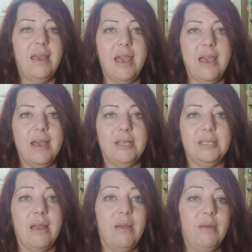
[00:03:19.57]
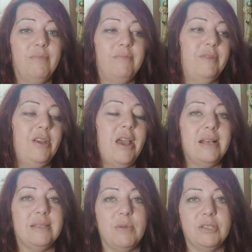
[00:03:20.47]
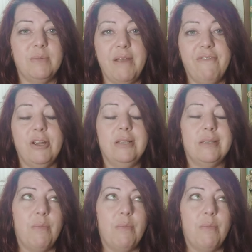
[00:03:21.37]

and I yes, most of my friends,